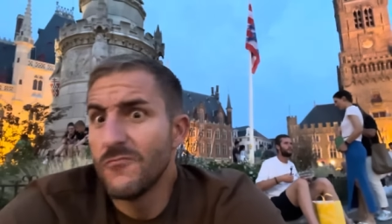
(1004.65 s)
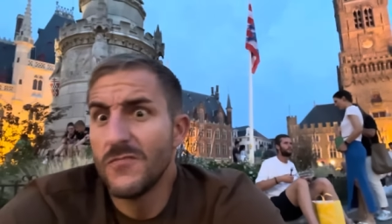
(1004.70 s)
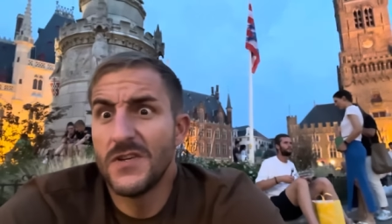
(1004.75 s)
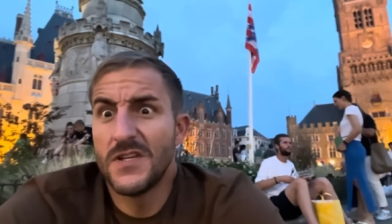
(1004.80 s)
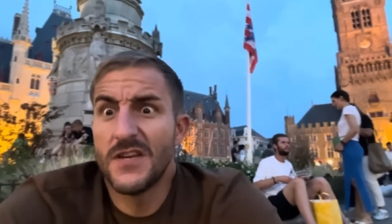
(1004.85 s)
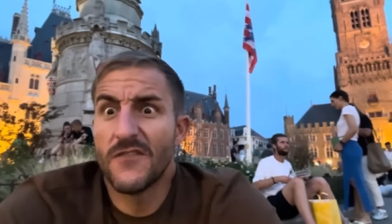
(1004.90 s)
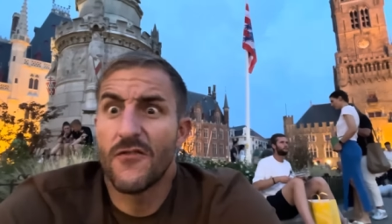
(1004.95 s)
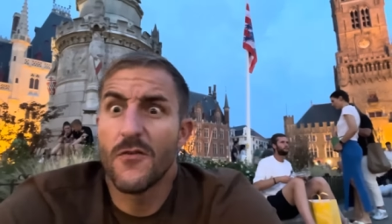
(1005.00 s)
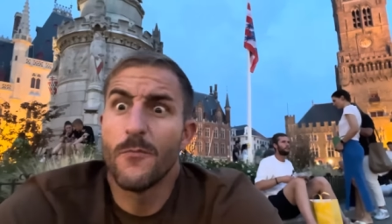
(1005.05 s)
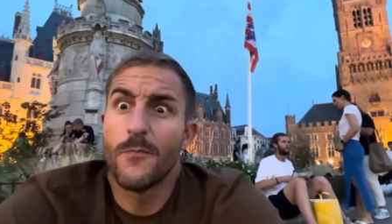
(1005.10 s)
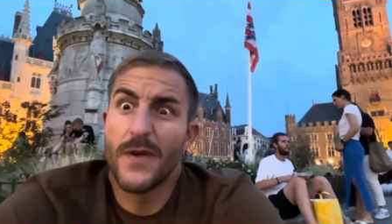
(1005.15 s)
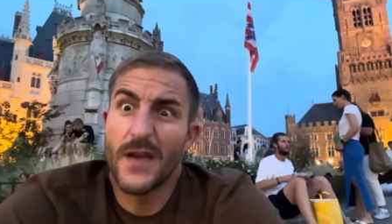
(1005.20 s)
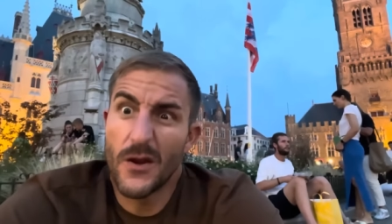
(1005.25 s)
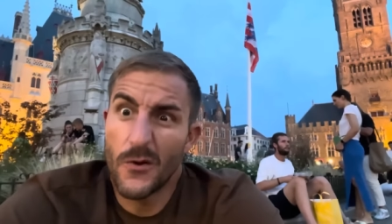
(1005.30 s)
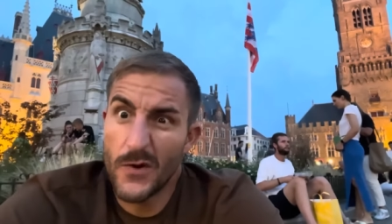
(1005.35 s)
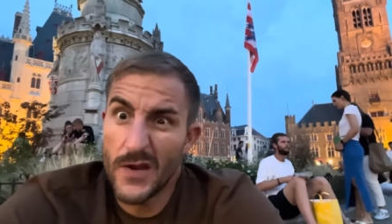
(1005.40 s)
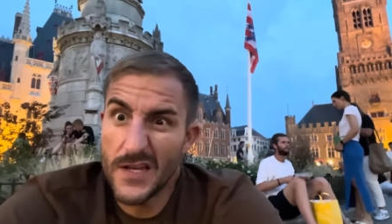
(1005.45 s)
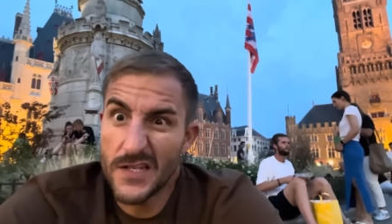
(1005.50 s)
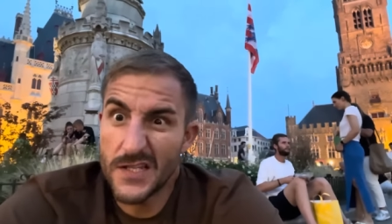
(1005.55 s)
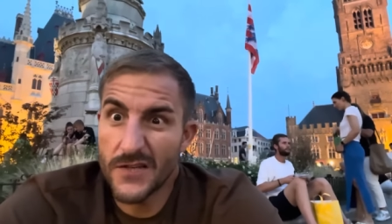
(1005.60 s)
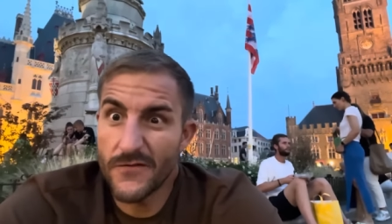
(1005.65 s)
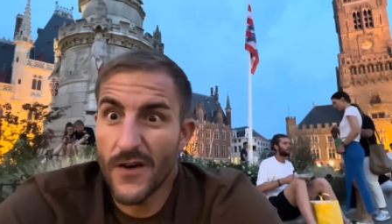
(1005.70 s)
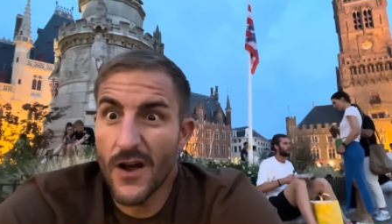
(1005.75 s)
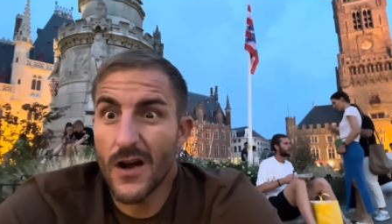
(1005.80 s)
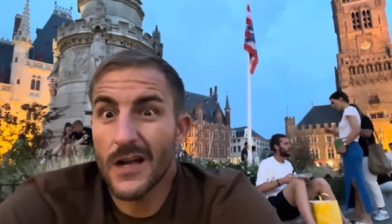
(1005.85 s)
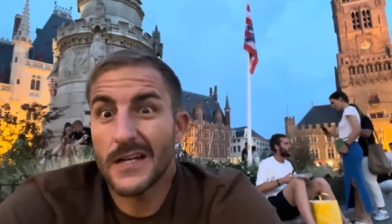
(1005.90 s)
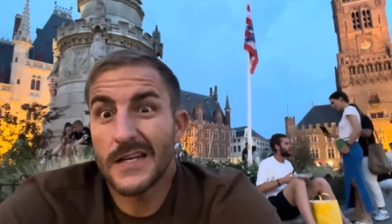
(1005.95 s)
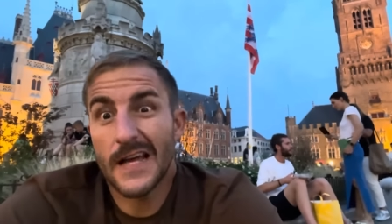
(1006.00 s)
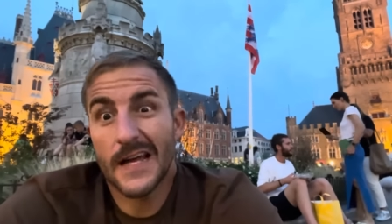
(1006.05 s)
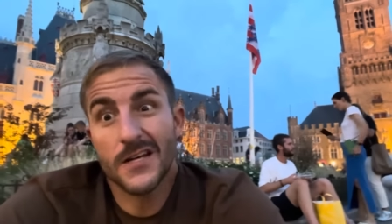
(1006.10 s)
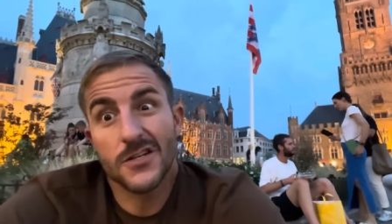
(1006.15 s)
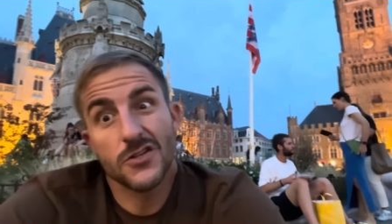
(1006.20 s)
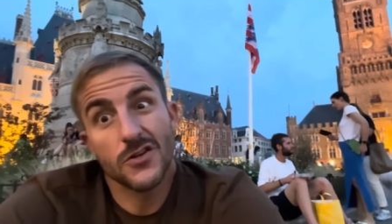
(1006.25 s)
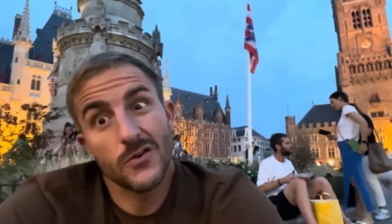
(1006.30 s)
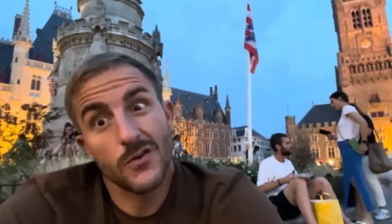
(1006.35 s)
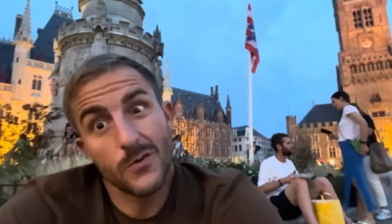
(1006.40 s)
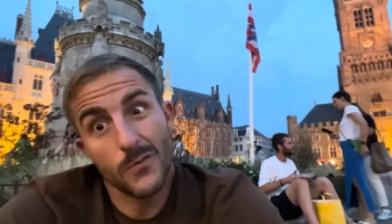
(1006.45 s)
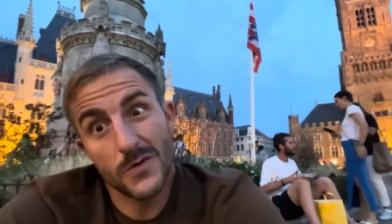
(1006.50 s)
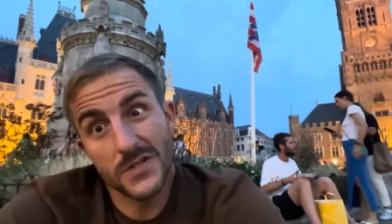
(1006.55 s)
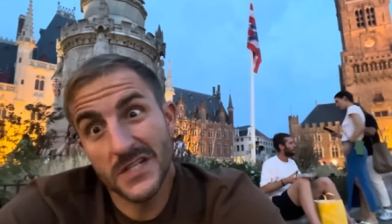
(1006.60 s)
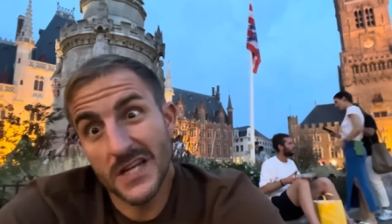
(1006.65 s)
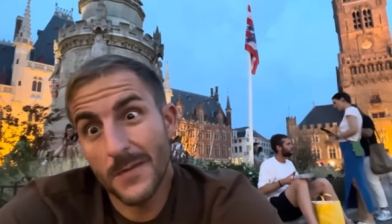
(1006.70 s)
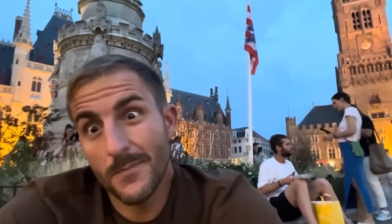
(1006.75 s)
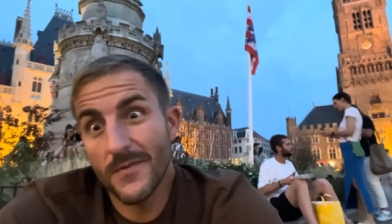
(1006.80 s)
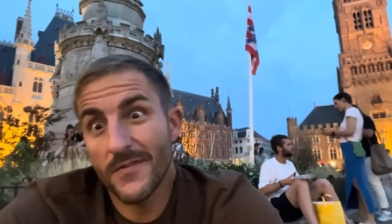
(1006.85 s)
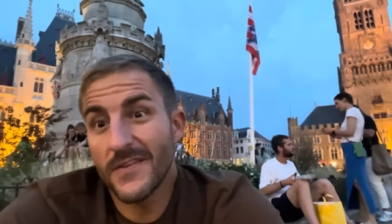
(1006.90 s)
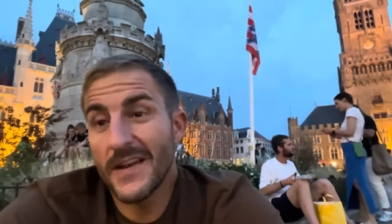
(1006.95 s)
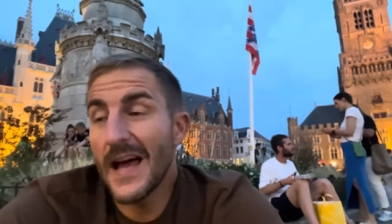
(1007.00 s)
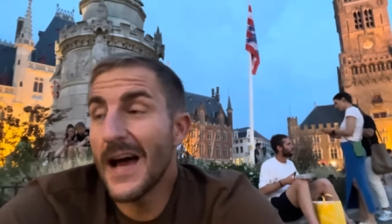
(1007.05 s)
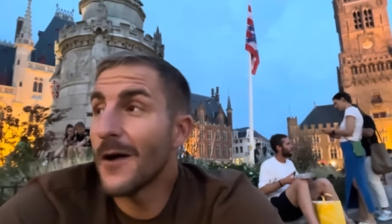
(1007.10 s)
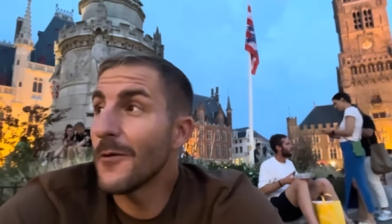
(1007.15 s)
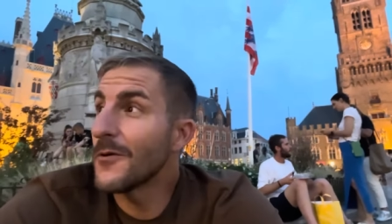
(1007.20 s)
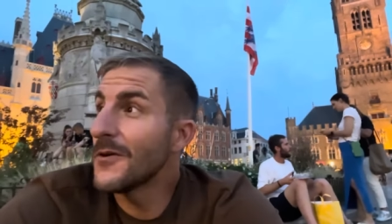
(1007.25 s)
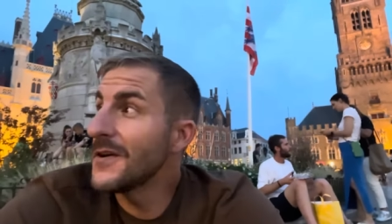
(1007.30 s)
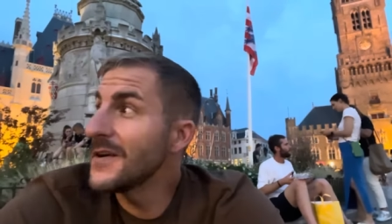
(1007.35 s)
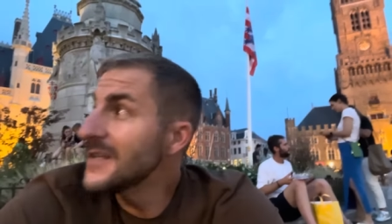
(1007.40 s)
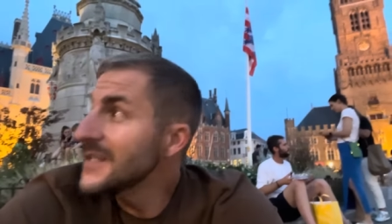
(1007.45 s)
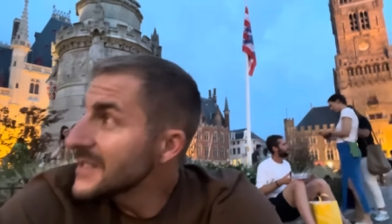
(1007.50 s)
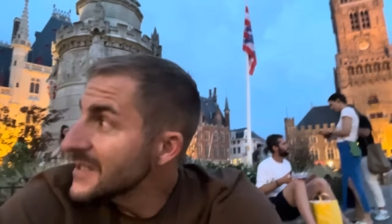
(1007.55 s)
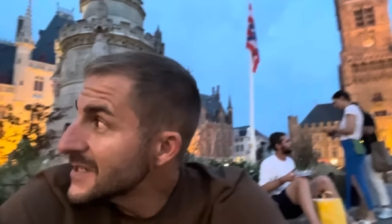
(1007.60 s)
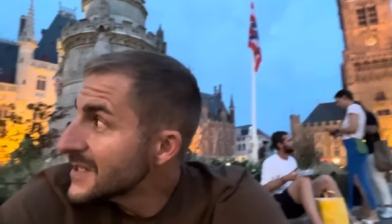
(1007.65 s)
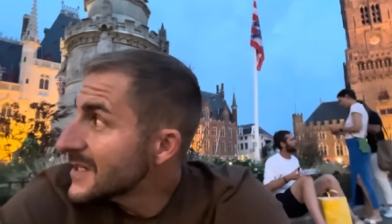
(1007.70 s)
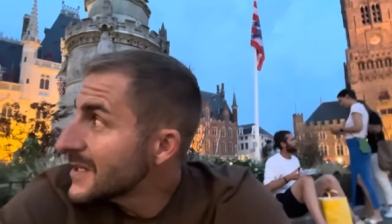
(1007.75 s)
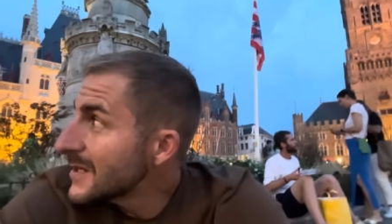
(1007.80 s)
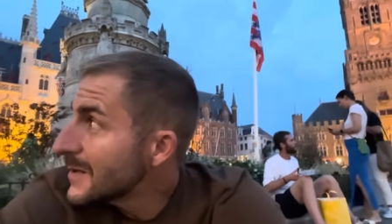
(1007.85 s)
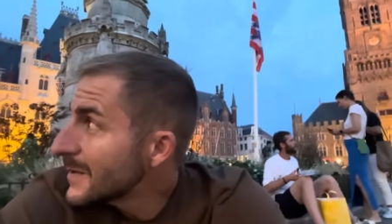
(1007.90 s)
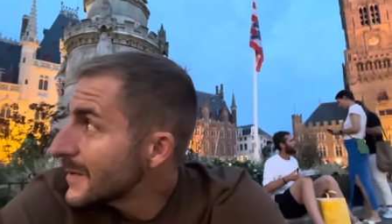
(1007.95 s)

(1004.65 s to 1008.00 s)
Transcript: different periods of architecture and what type of flower it is.